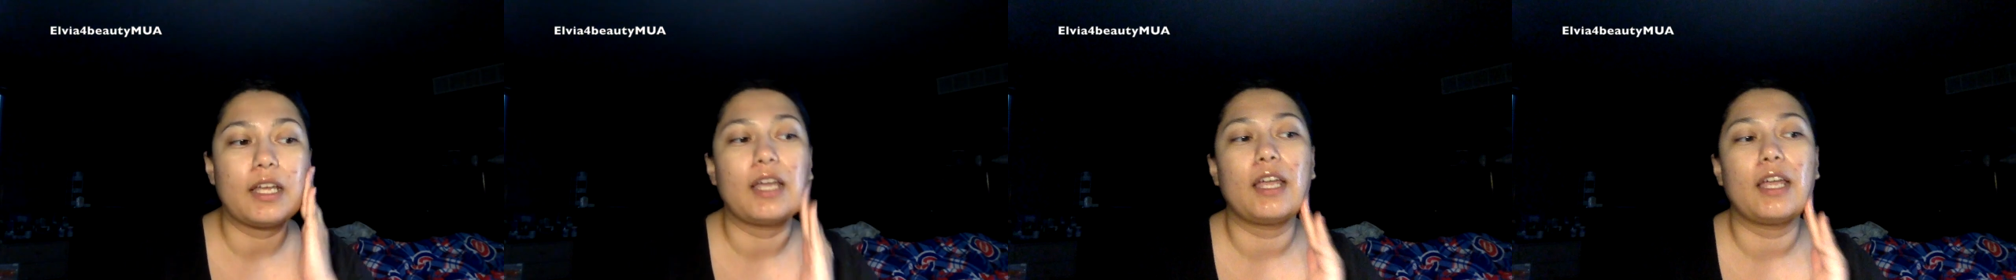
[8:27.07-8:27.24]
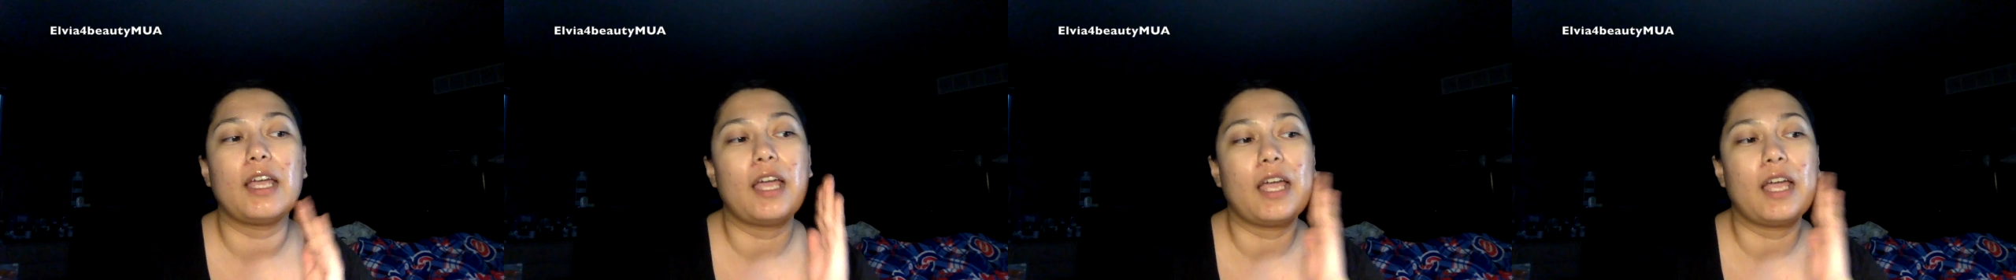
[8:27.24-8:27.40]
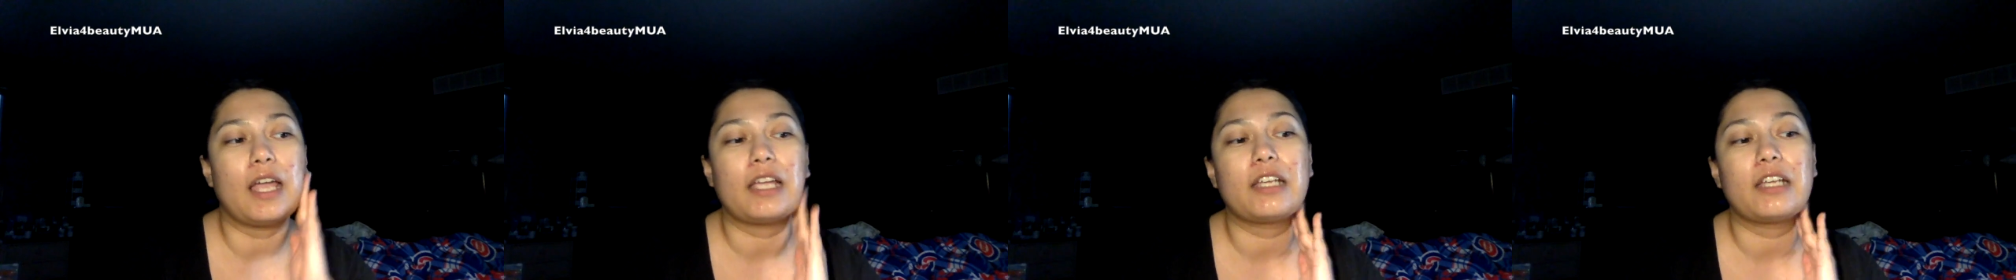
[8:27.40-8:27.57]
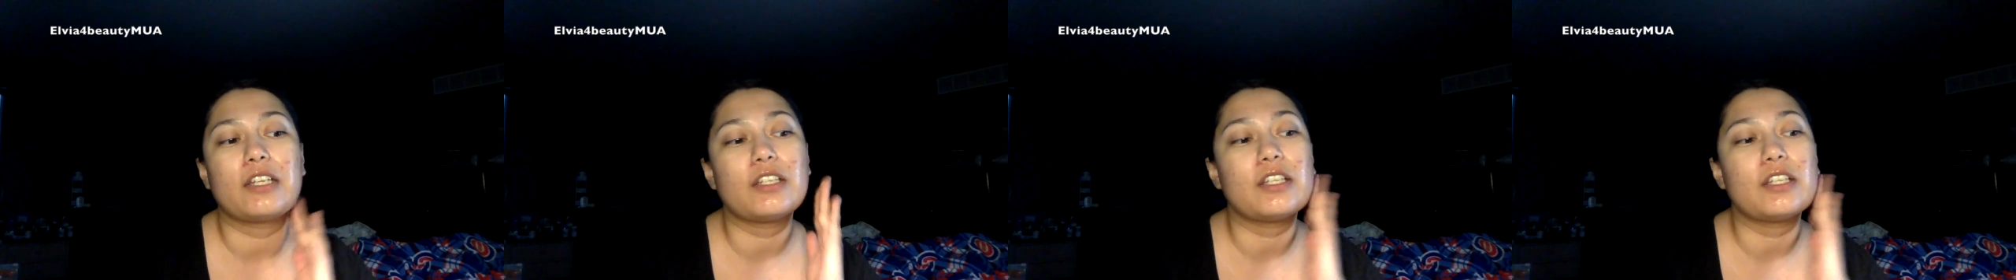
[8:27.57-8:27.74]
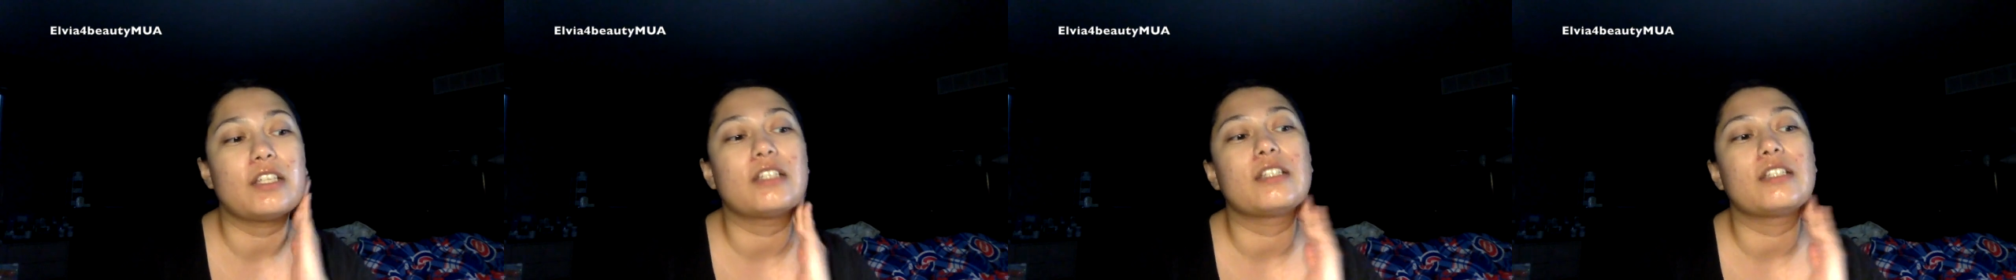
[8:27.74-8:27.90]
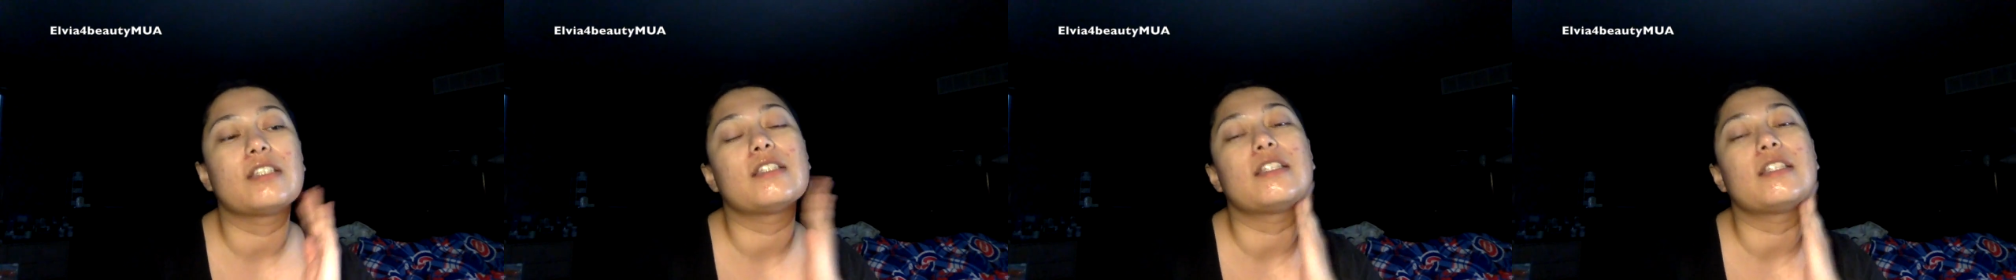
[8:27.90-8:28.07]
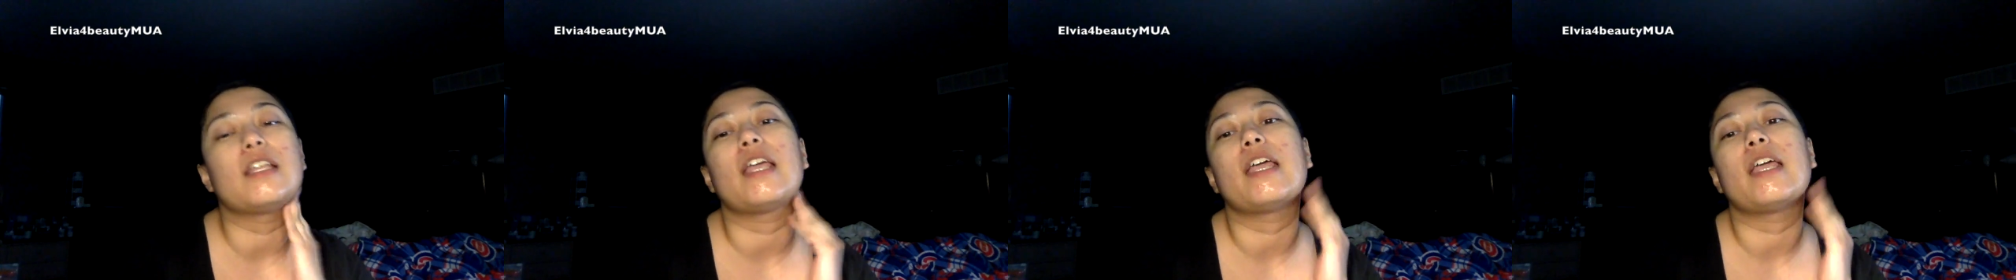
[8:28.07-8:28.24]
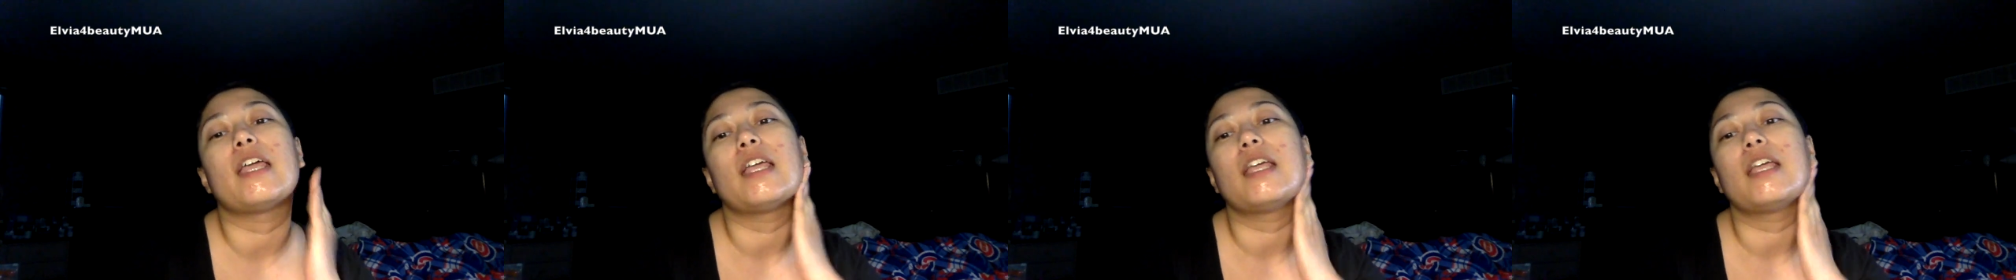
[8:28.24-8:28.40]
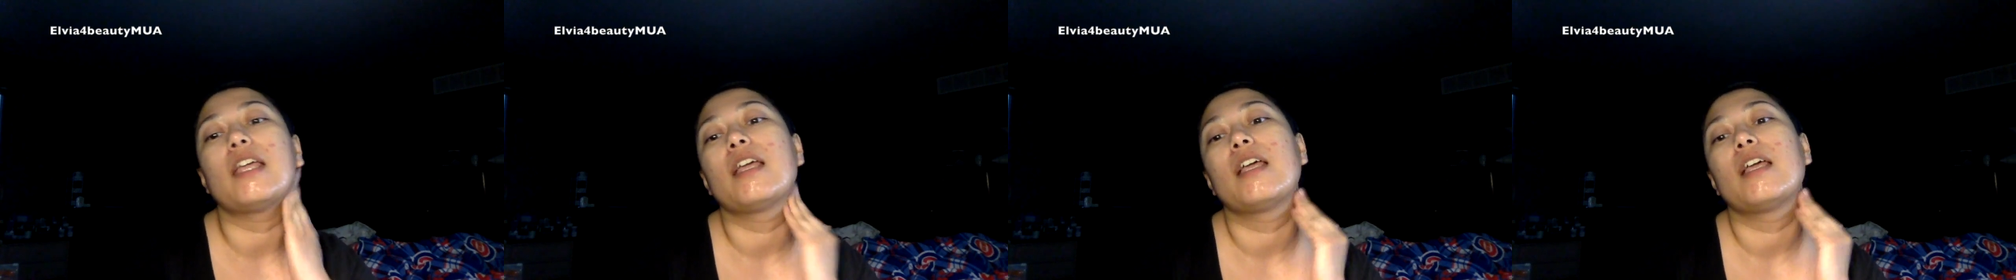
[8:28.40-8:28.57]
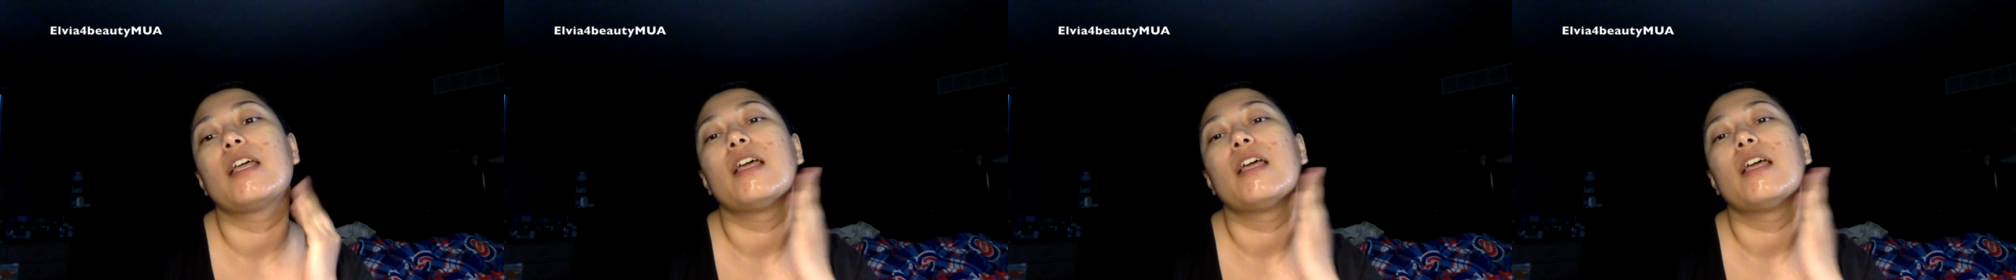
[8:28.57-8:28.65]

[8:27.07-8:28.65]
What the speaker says: I actually stay